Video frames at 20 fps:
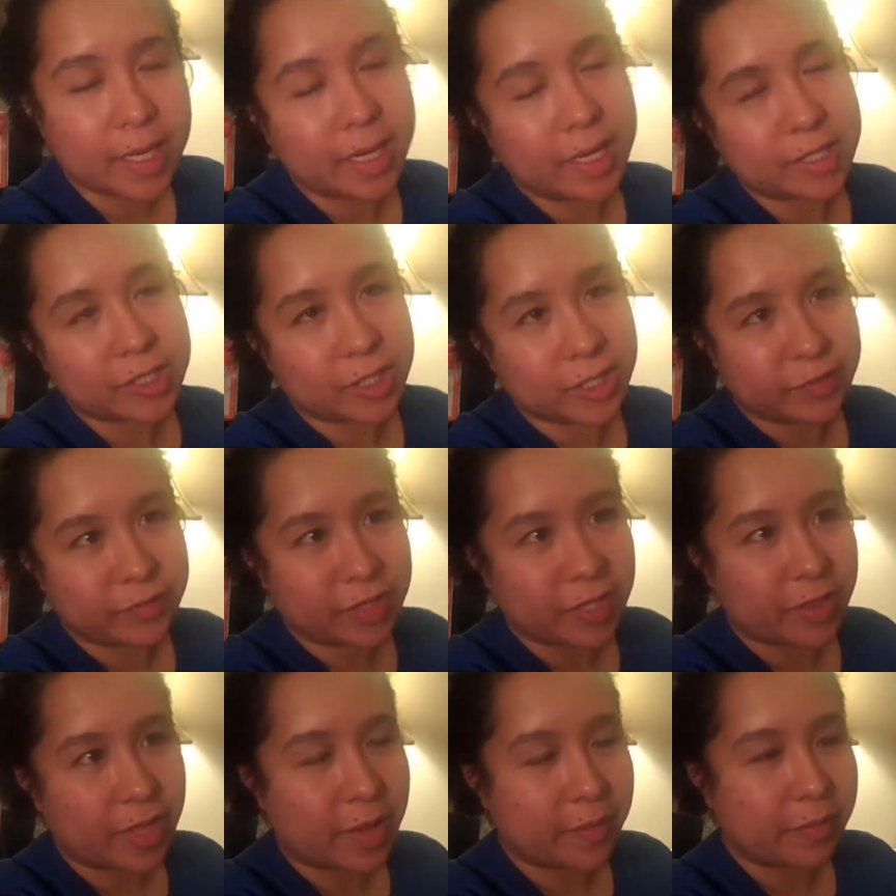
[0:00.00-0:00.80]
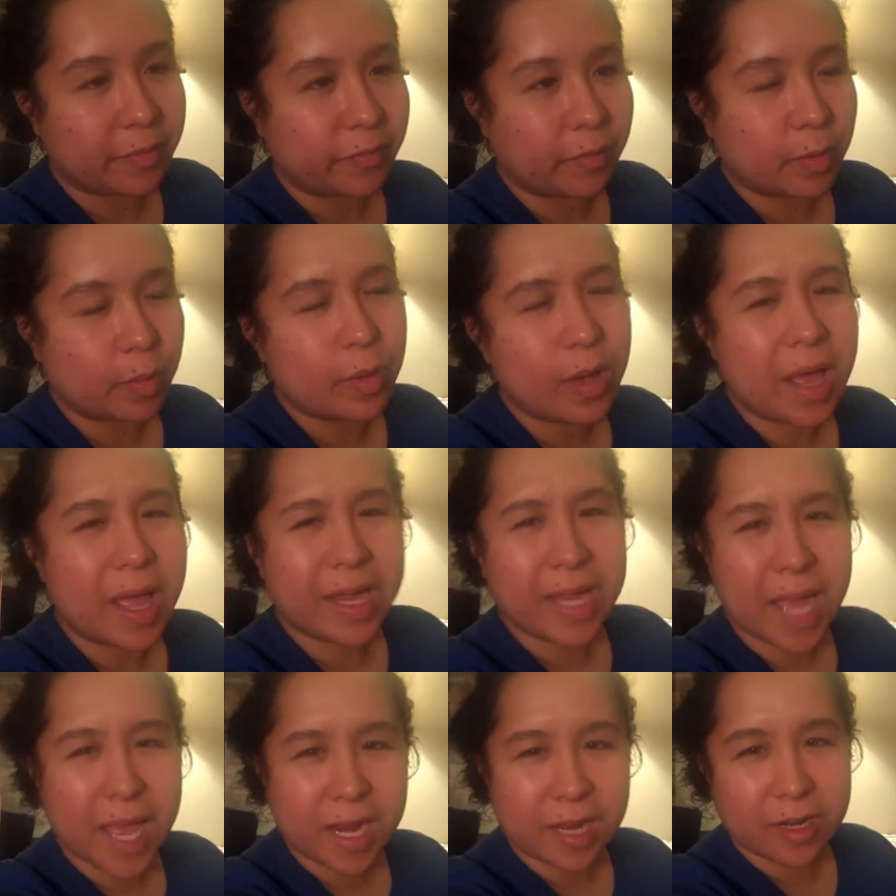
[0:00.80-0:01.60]
I should have done that before. Well, I
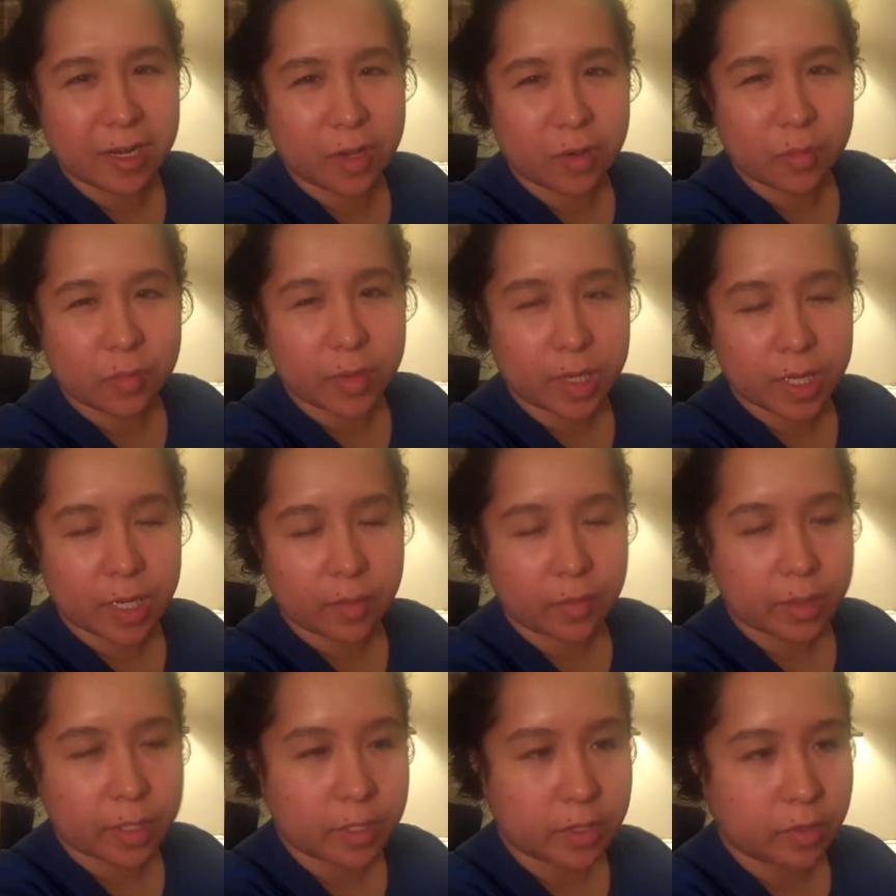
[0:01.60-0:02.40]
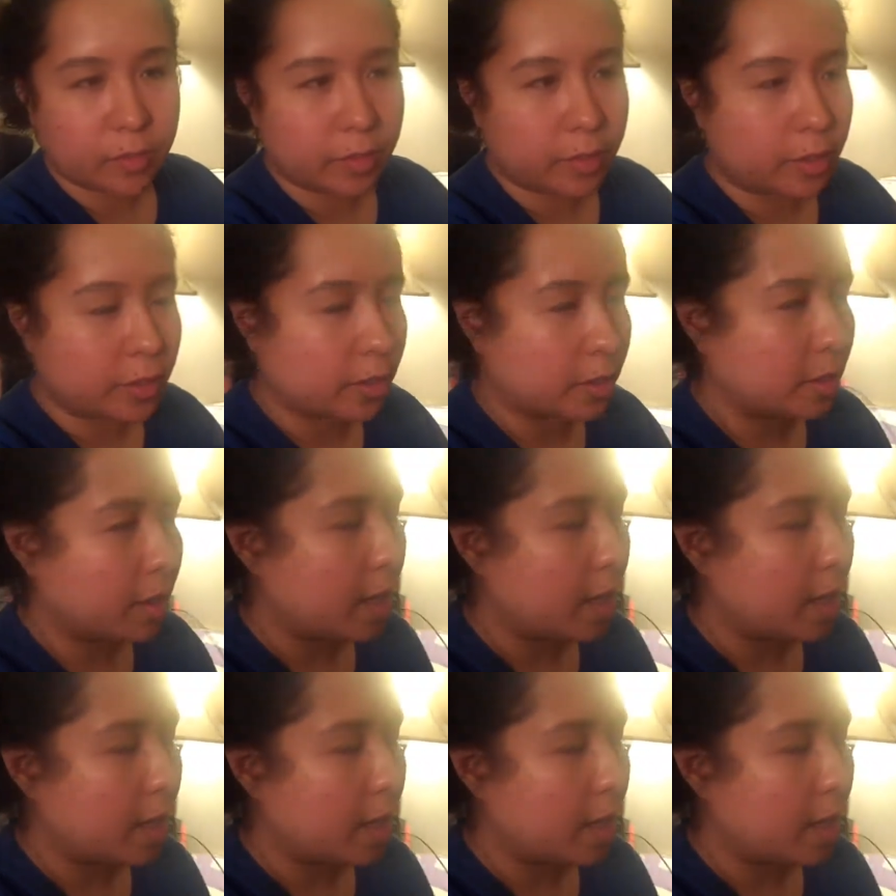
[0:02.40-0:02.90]
kind of know what I want to do with her,